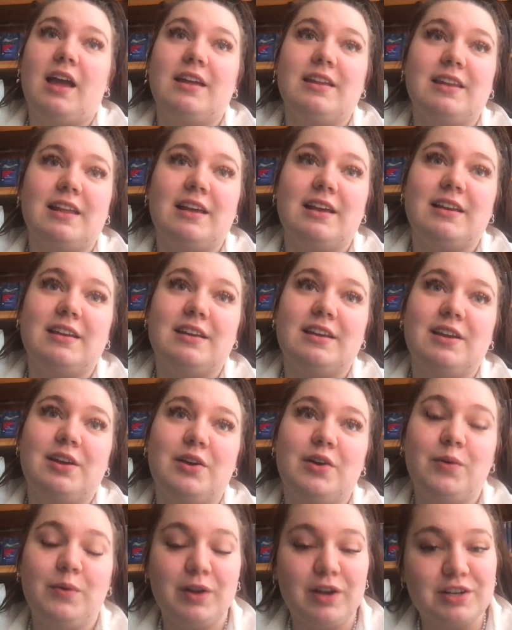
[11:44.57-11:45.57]
and
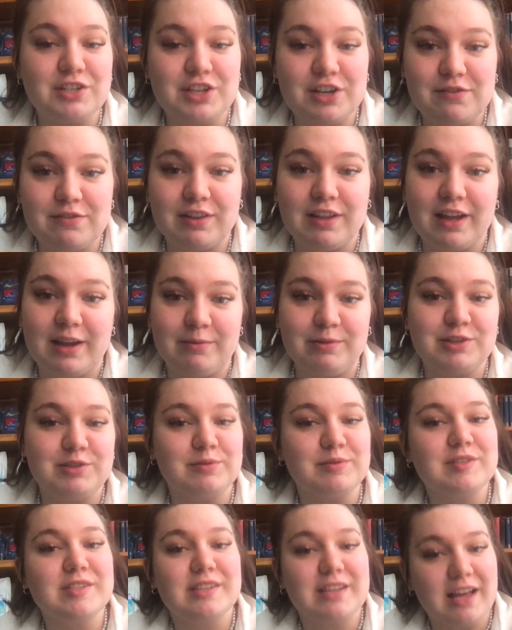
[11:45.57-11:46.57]
then we got Chick fil A, which
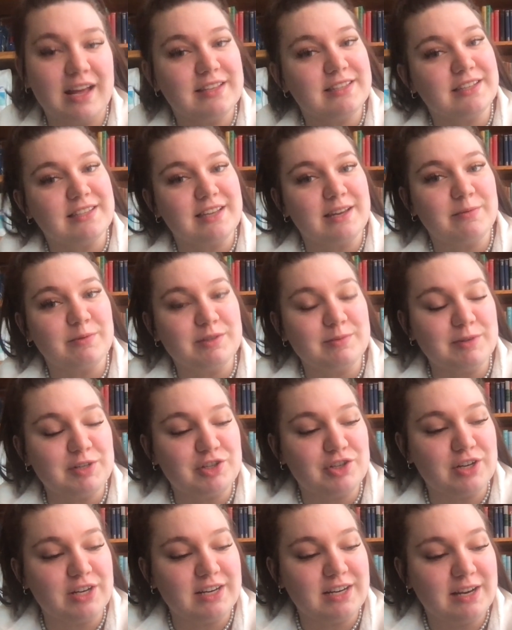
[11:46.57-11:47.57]
was, as I said, was my
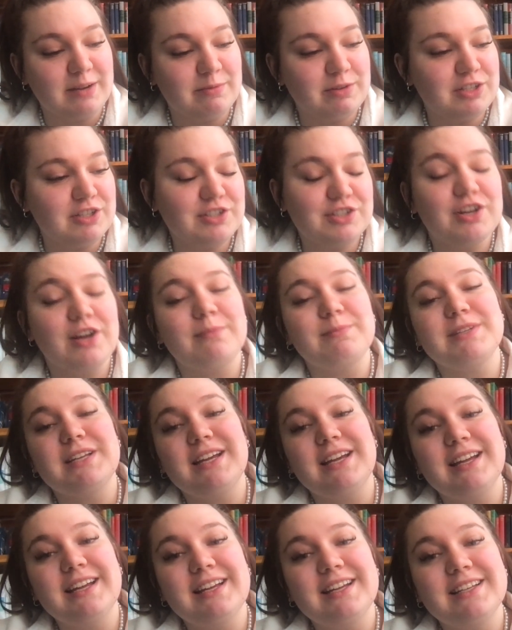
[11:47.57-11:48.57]
treat. And we just shopped
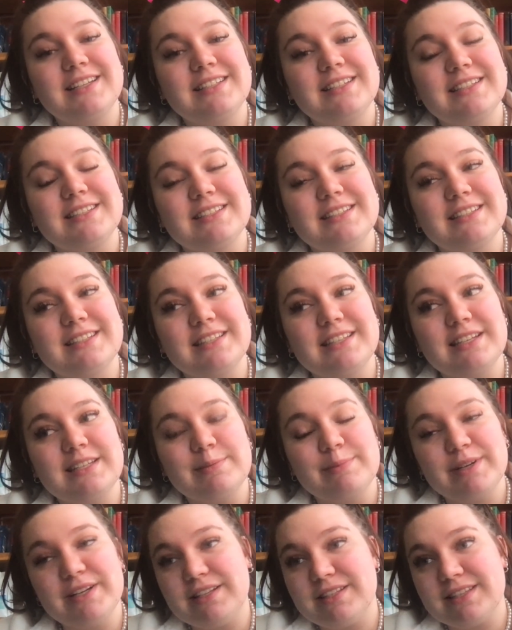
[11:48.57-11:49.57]
at Disney
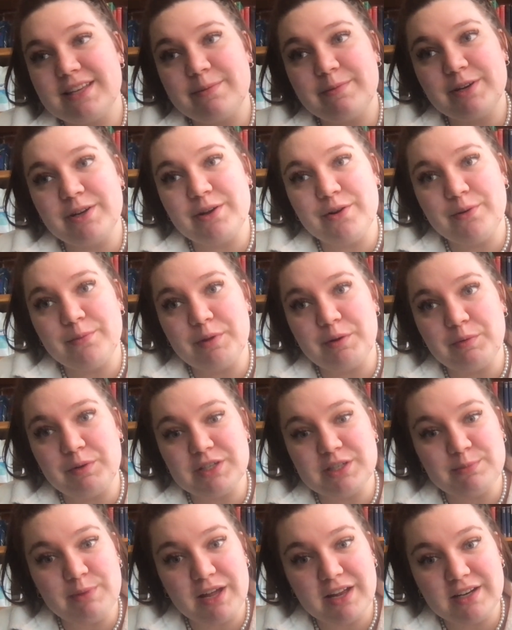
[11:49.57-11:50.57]
Springs and went home and
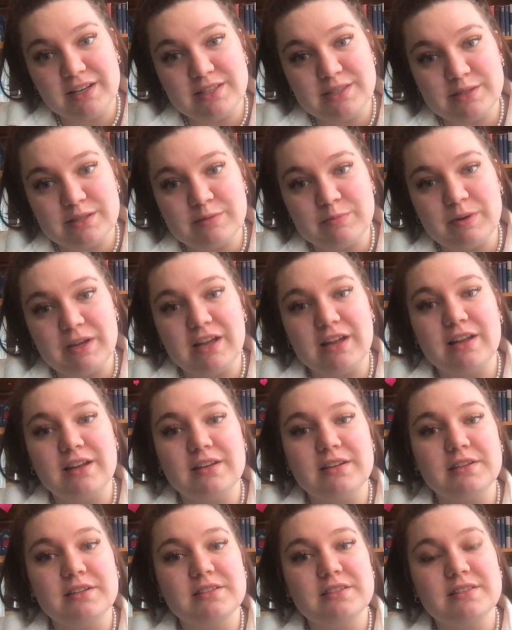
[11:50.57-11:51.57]
went to bed because we
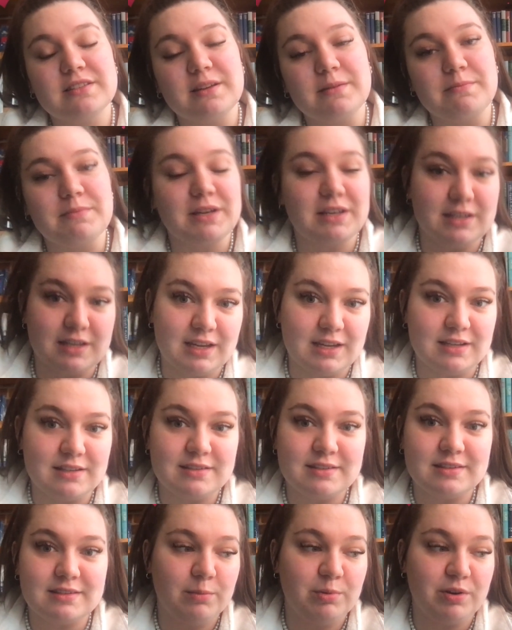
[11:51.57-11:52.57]
had some big
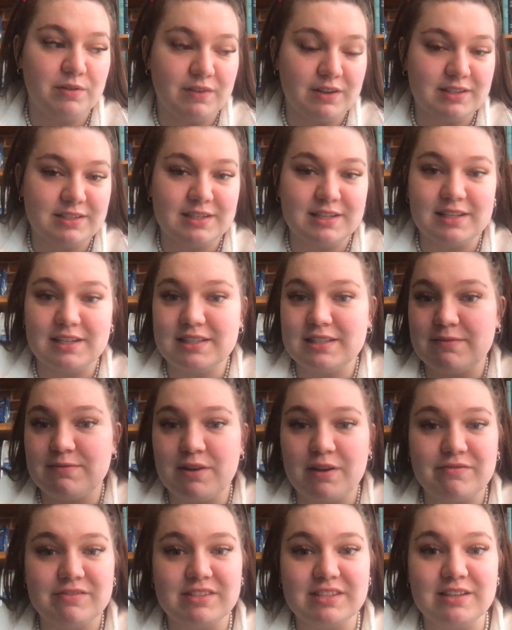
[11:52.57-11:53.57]
days previous to this. If you
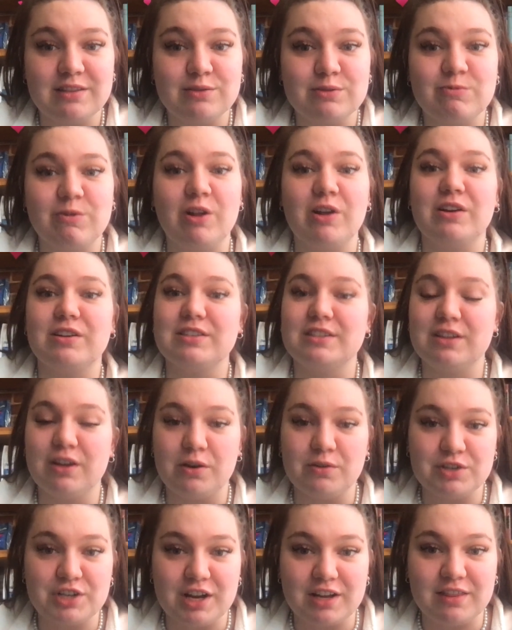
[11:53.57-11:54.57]
haven't seen the vlogs,
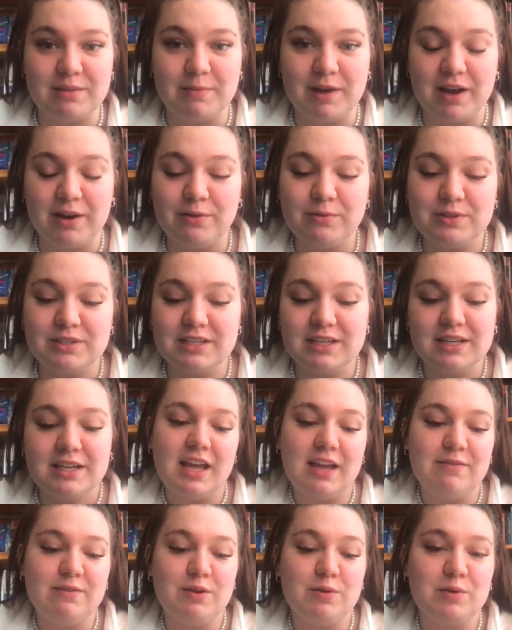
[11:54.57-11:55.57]
go check them out.
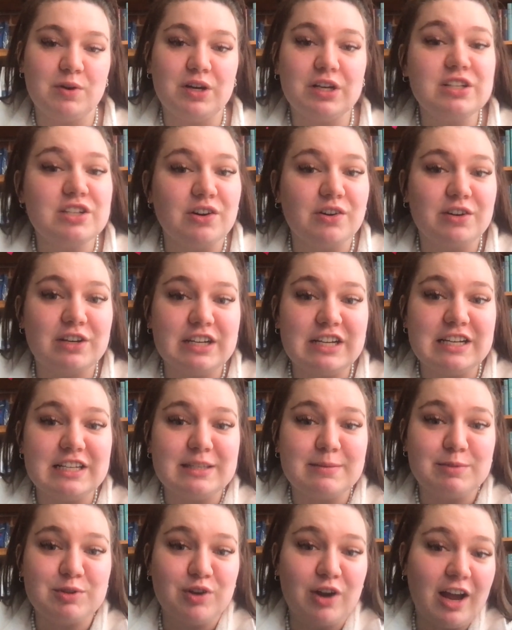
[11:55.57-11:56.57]
If you weren't already
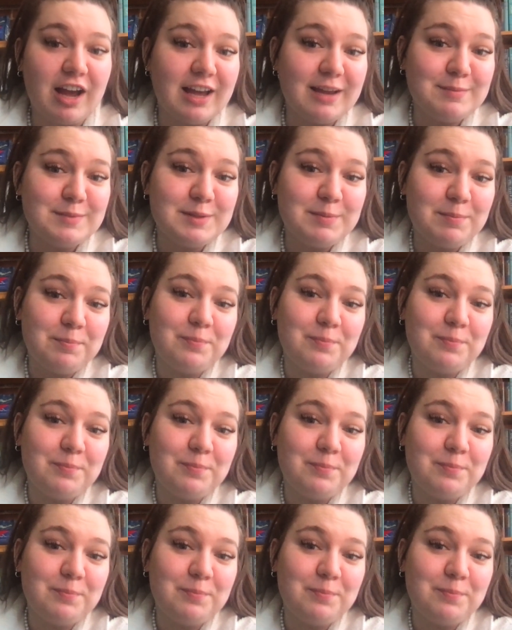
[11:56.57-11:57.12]
subscribed,